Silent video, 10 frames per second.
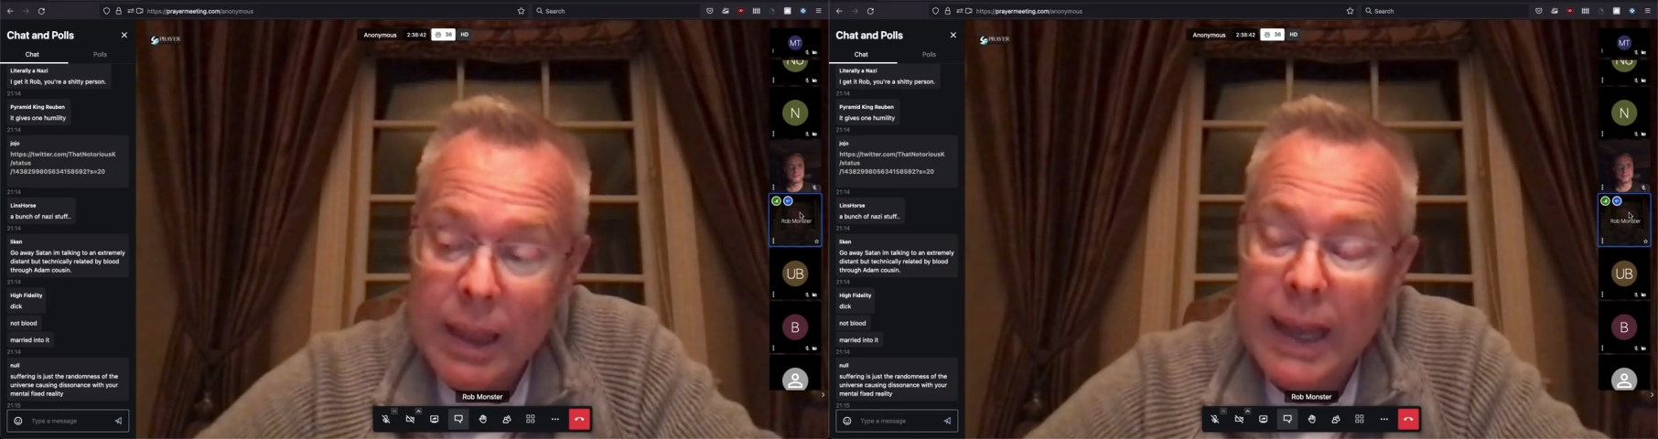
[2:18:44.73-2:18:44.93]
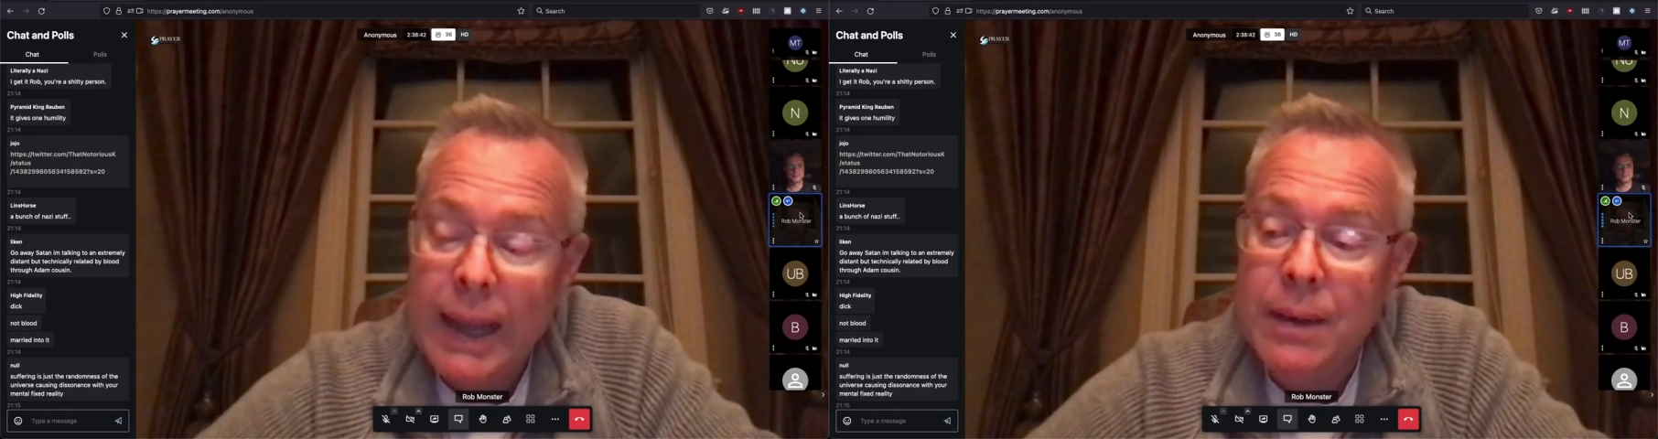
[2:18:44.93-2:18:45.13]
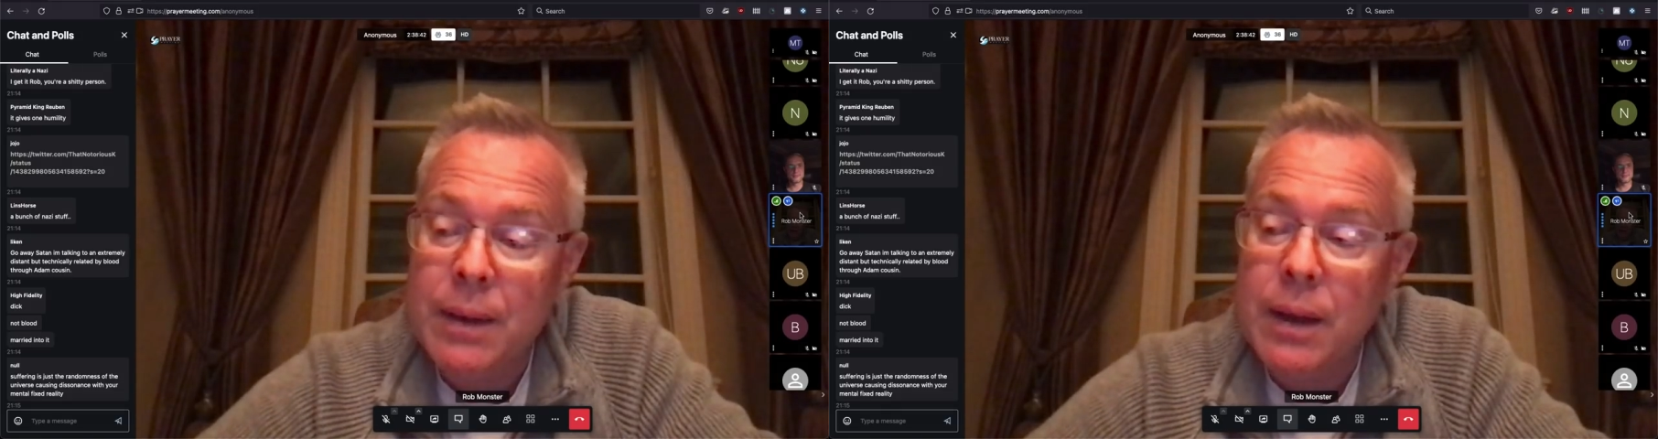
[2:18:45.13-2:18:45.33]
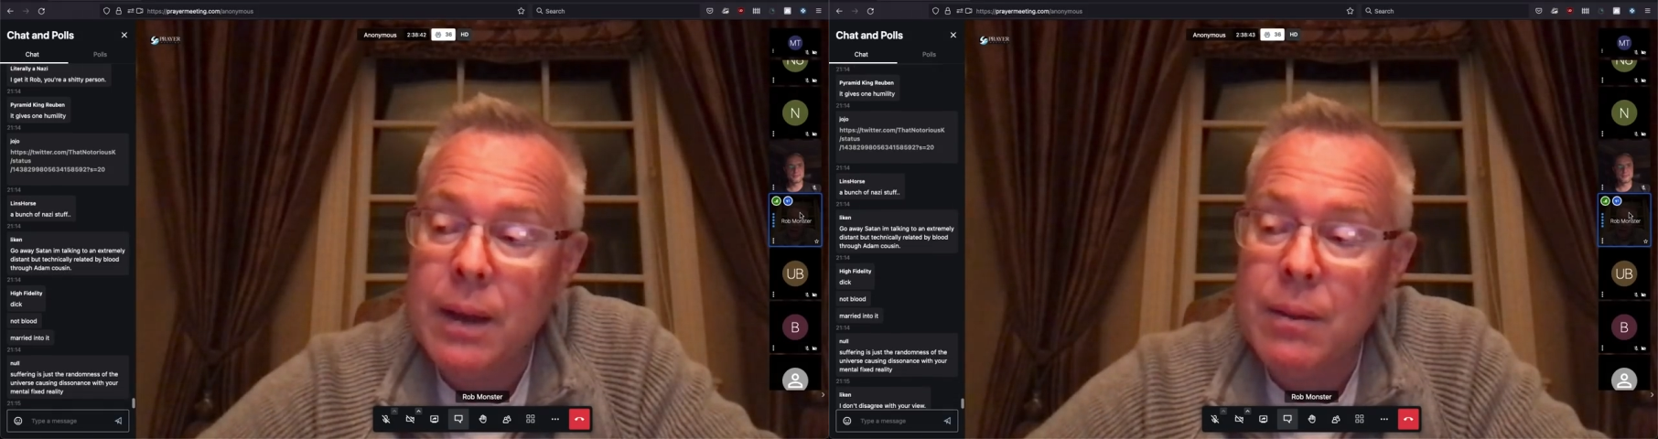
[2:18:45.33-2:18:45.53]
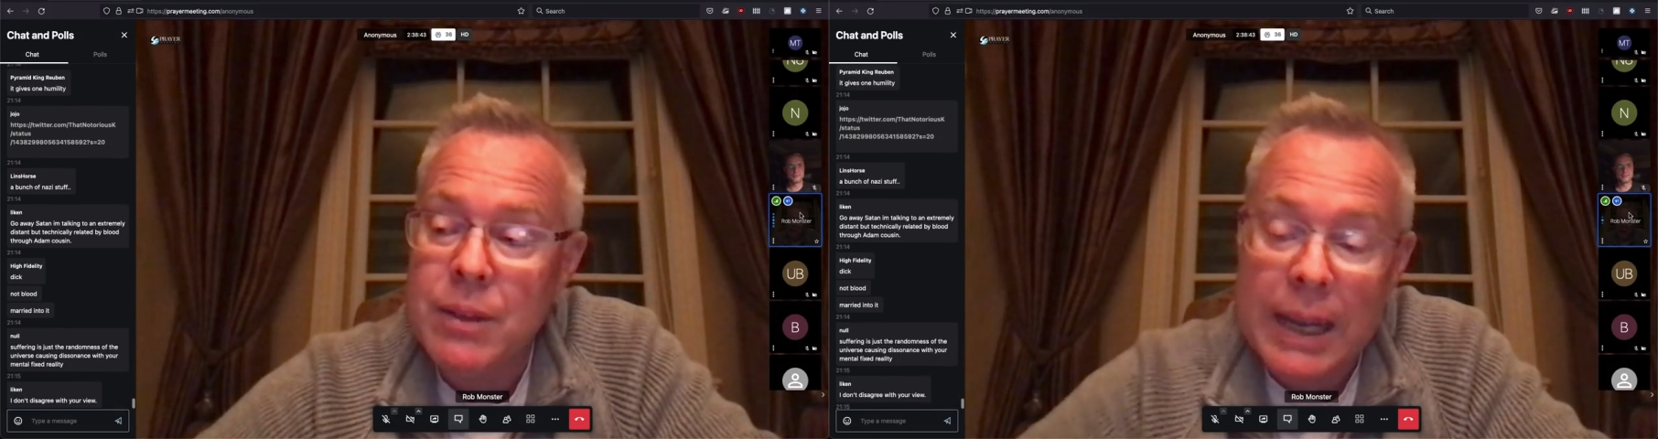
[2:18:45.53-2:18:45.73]

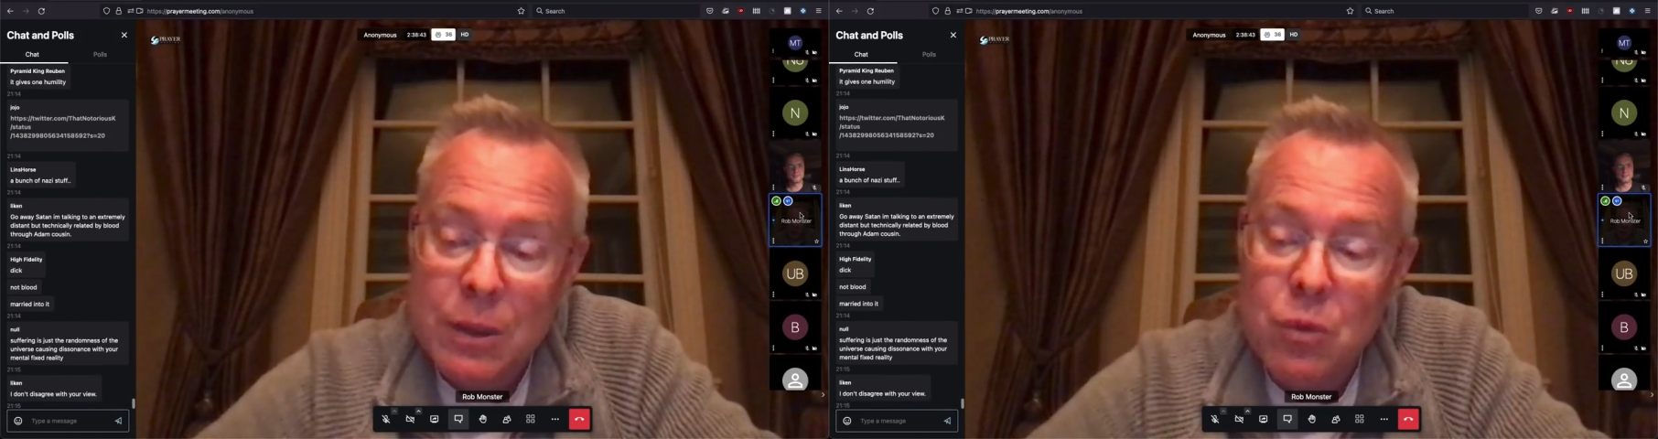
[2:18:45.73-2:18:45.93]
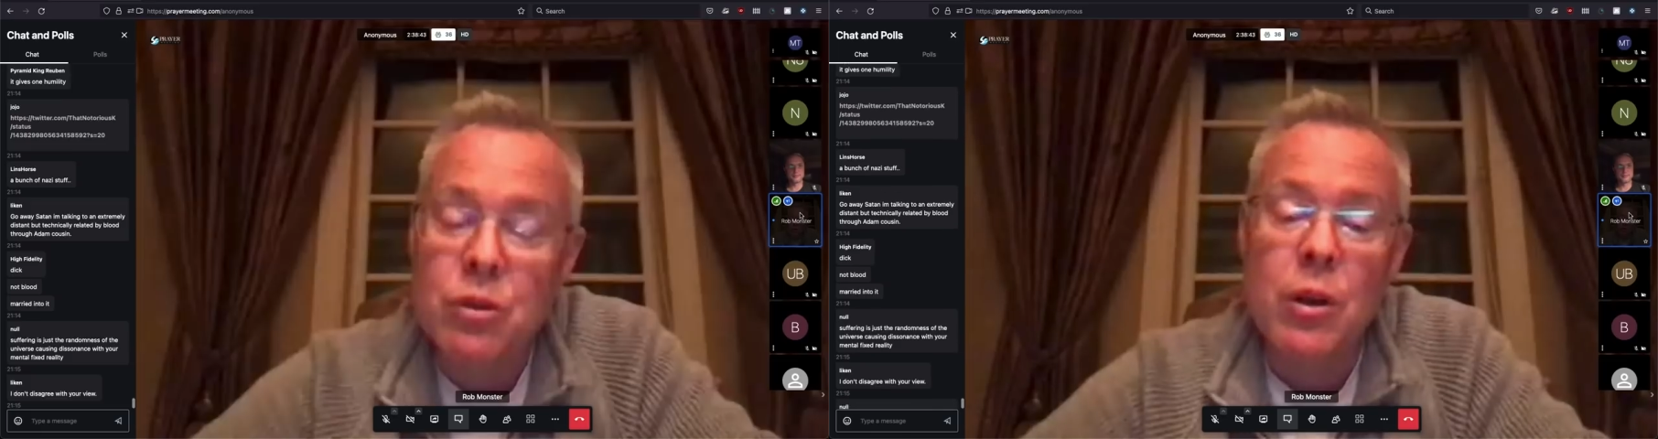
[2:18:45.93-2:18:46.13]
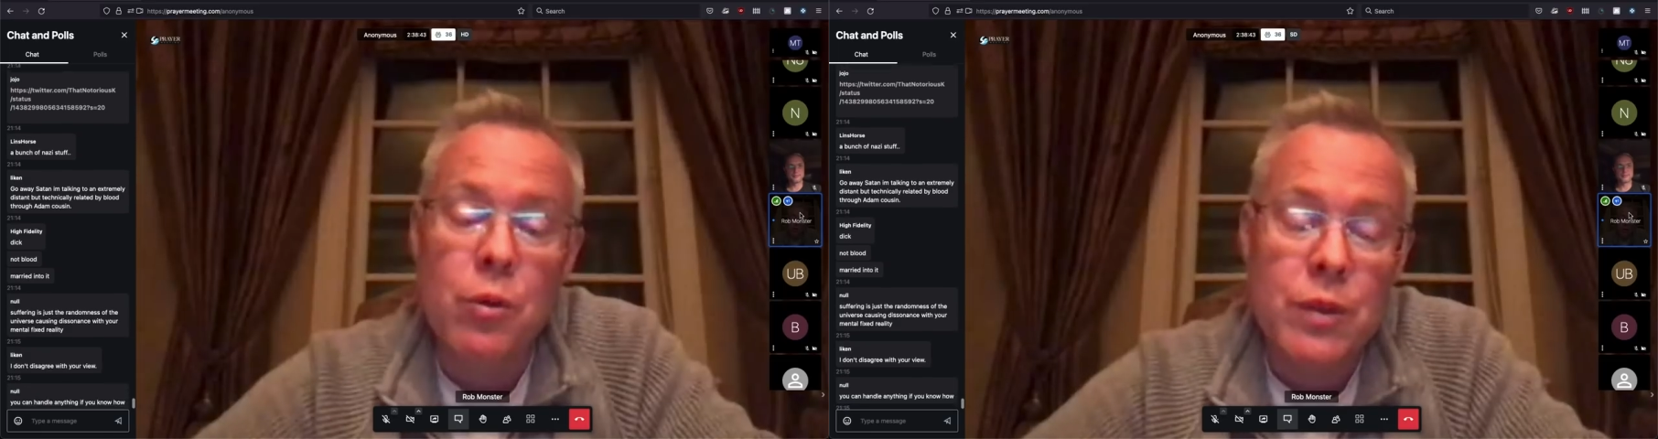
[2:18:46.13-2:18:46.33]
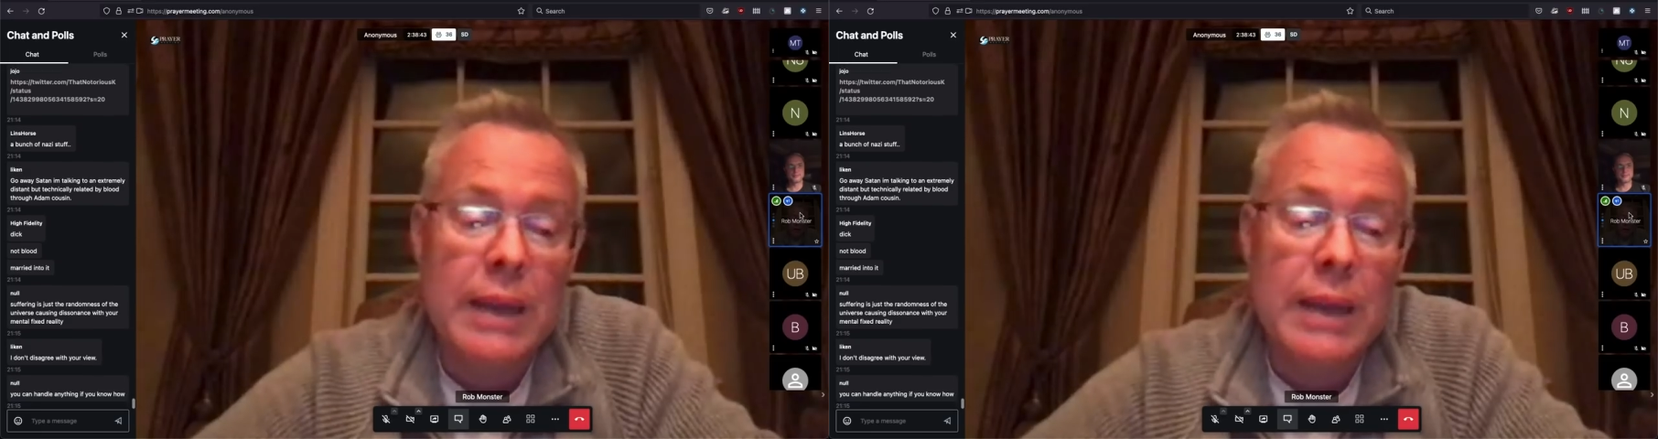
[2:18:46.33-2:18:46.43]
Died to self,